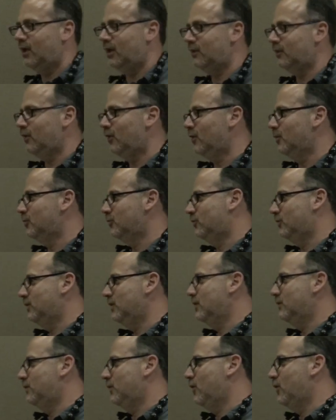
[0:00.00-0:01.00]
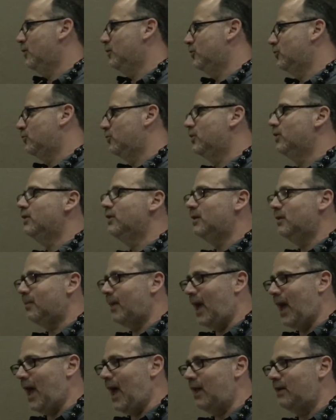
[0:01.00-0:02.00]
And the home is, if the home is really
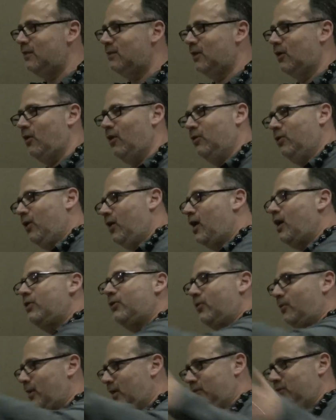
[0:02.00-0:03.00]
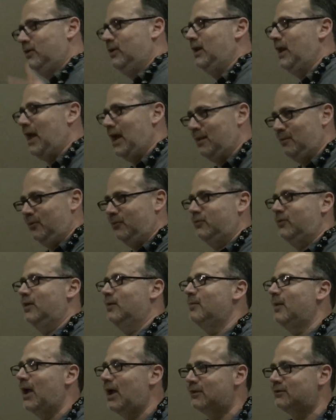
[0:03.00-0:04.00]
bad, then all the other resident animals
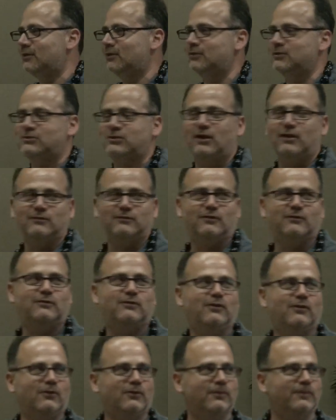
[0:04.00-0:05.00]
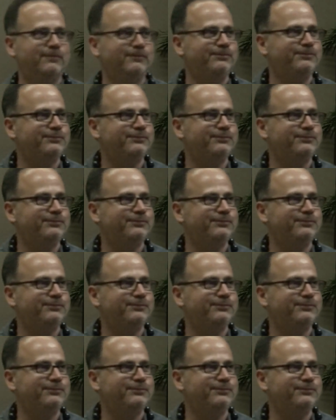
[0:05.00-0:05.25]
come back to the shelter too.